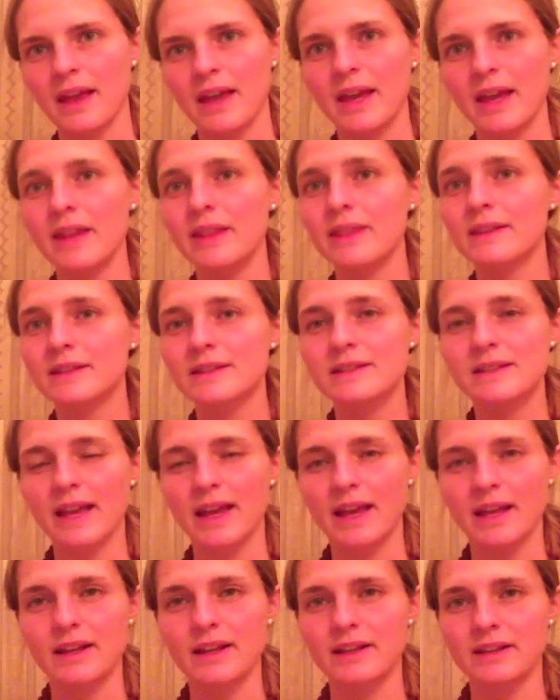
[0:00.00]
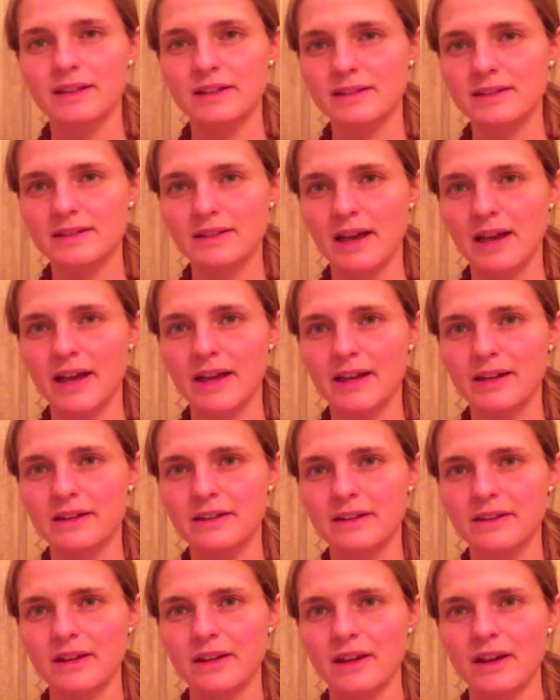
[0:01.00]
in the
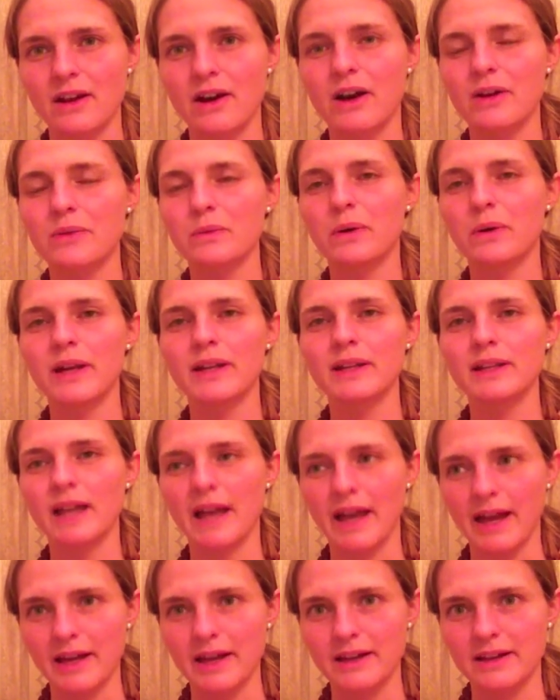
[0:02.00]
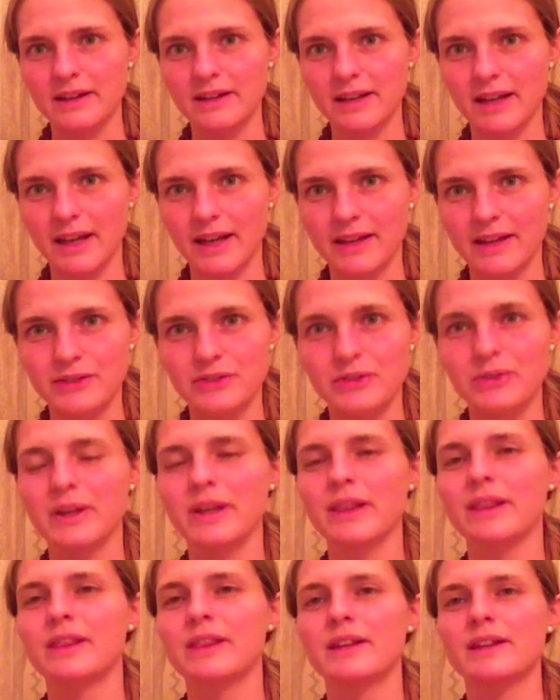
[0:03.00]
sun on one leg, and
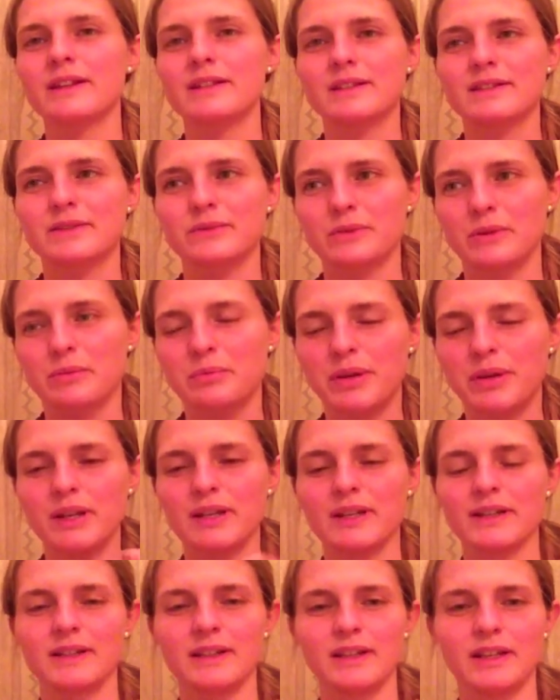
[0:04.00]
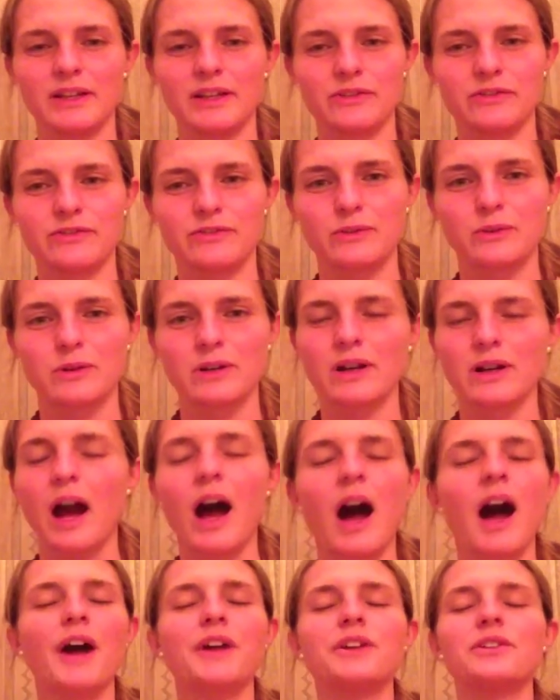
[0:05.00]
doing this repeatedly for
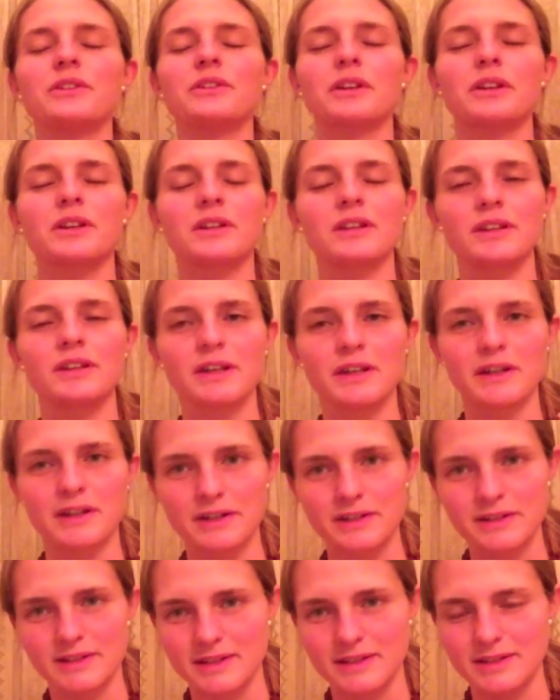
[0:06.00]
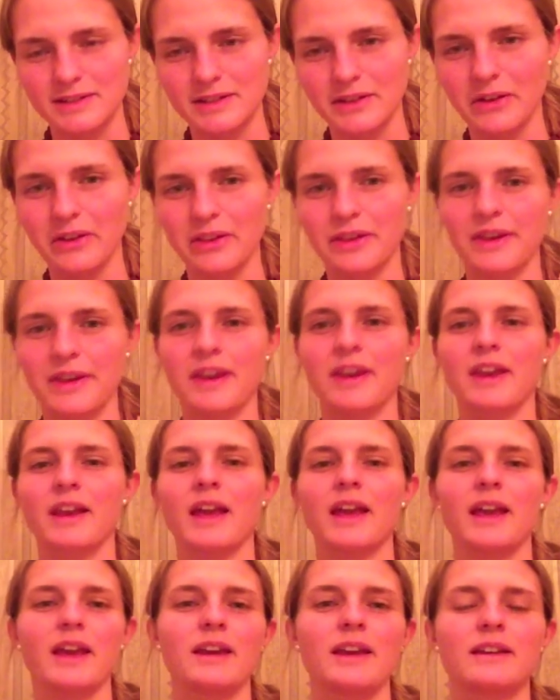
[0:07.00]
100 years until they
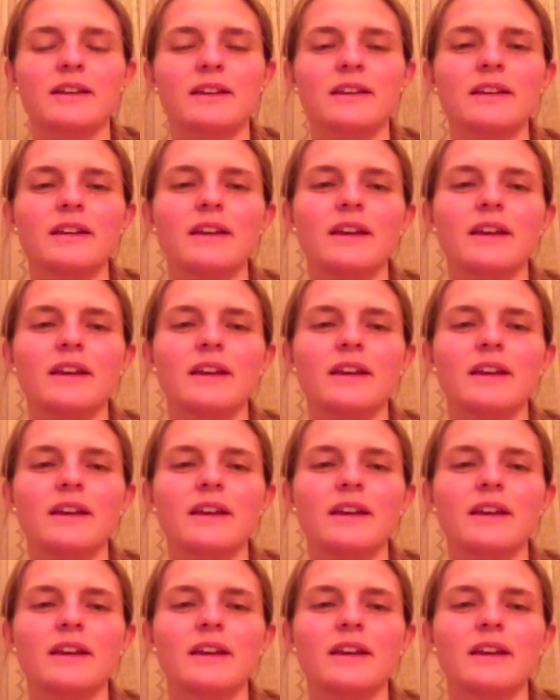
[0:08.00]
gain